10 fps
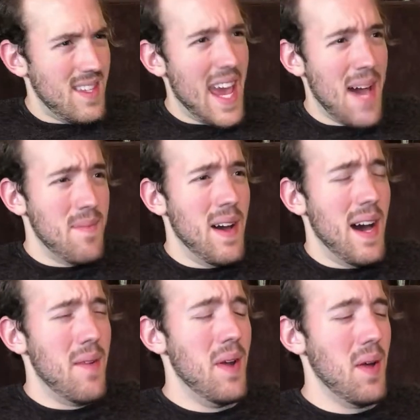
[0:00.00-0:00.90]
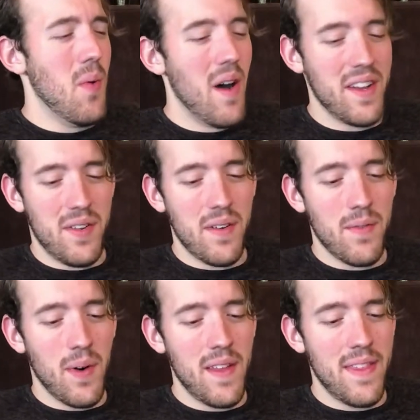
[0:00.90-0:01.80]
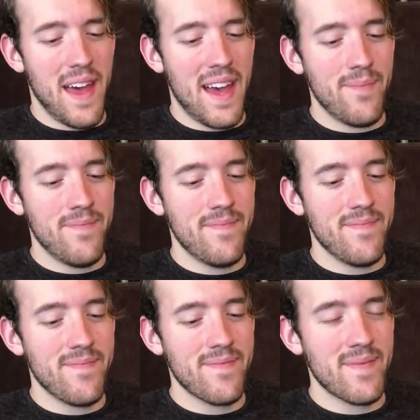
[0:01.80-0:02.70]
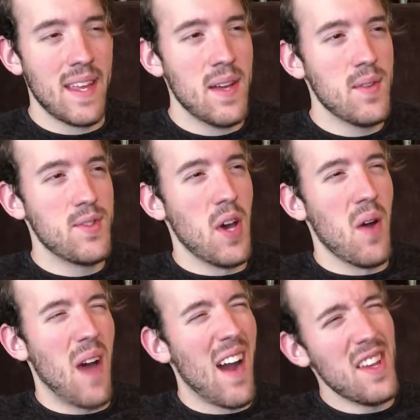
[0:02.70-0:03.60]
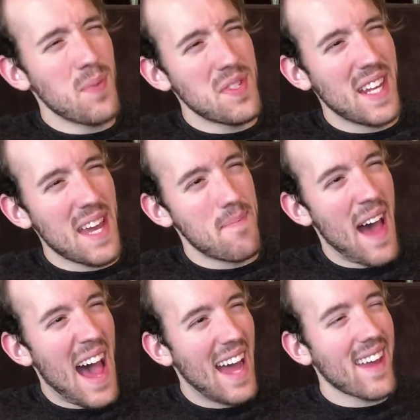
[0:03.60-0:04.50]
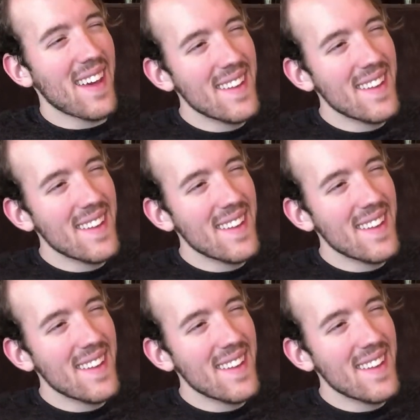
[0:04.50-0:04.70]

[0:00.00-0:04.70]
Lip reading: Damn, I really wanted to avoid that. So, how are you supposed to get back?